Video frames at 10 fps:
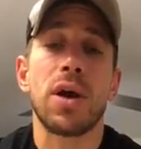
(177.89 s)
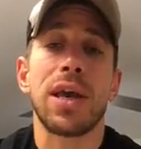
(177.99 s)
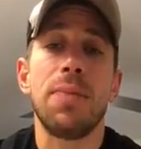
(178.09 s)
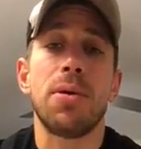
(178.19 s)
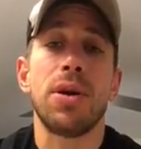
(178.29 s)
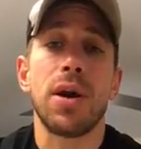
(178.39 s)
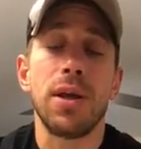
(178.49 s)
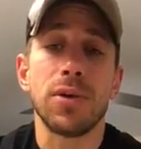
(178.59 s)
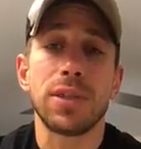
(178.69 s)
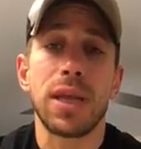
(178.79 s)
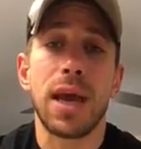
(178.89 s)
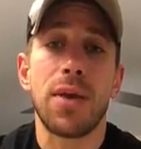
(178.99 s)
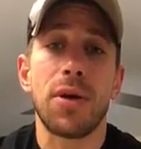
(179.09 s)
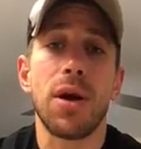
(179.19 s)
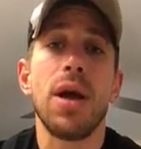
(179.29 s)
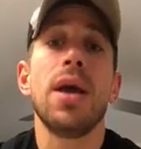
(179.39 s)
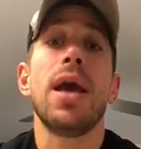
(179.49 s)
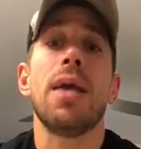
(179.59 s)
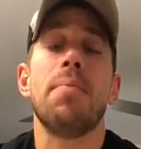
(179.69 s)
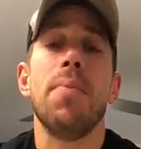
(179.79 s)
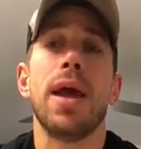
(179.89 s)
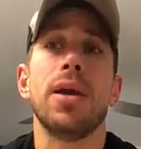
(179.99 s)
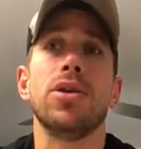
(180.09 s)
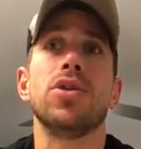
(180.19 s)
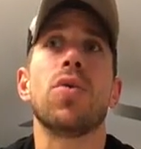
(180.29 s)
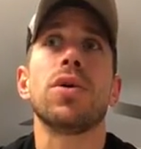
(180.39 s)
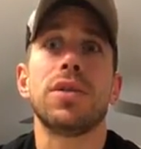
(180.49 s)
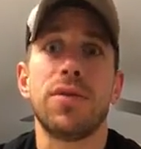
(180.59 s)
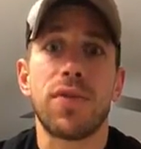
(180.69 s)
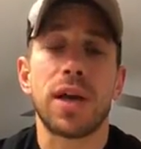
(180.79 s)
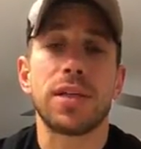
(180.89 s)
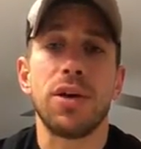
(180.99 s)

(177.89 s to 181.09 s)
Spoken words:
keeping your heels together and dorsiflexing your